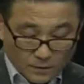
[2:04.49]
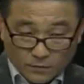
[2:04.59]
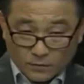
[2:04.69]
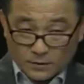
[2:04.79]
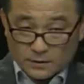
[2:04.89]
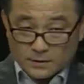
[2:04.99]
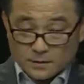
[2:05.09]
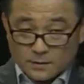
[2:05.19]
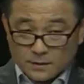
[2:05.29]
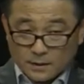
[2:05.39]
So
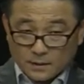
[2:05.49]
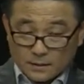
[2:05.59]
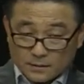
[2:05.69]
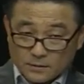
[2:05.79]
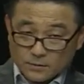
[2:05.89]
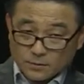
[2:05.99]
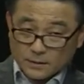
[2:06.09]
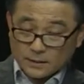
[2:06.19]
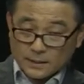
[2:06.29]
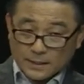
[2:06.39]
this
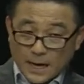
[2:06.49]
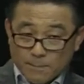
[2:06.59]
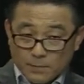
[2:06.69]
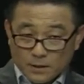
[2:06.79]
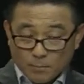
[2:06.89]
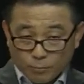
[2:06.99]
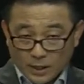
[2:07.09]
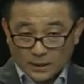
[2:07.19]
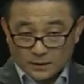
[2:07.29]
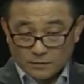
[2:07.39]
can be a
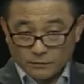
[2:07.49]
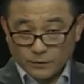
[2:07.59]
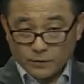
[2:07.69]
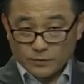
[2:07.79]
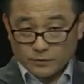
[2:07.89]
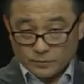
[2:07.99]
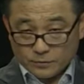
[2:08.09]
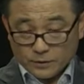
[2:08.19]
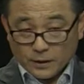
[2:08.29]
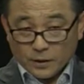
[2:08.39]
practice for you
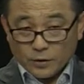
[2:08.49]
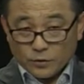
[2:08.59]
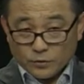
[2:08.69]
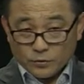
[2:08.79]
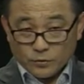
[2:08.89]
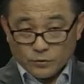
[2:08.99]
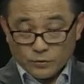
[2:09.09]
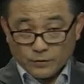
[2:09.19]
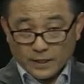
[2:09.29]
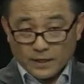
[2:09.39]
to
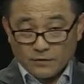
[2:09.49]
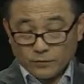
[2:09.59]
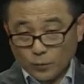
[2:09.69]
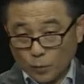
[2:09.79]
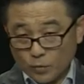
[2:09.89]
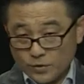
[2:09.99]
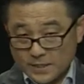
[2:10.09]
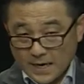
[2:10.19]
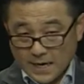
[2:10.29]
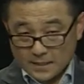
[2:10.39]
use a source
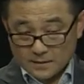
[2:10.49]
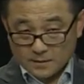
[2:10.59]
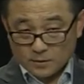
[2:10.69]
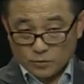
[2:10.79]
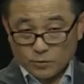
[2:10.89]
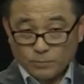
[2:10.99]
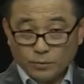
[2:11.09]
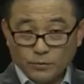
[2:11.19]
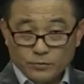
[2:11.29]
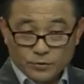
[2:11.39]
text to
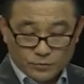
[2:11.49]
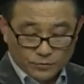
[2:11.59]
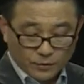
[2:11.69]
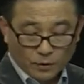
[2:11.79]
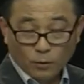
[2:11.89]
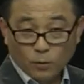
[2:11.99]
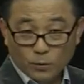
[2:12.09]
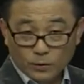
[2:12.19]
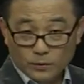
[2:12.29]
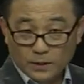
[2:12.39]
produce
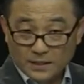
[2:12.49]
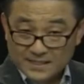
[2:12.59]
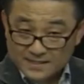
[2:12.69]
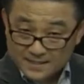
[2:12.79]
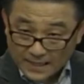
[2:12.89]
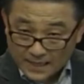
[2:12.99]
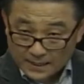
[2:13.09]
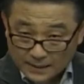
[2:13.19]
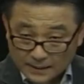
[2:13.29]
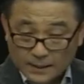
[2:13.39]
your own
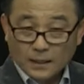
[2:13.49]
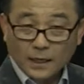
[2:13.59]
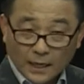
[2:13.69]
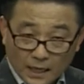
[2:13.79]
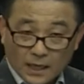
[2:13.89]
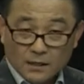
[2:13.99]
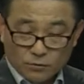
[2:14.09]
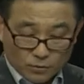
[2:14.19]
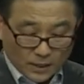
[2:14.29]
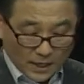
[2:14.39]
understanding and
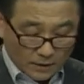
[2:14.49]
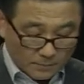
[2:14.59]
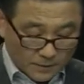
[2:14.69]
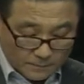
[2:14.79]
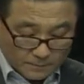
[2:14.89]
your argument.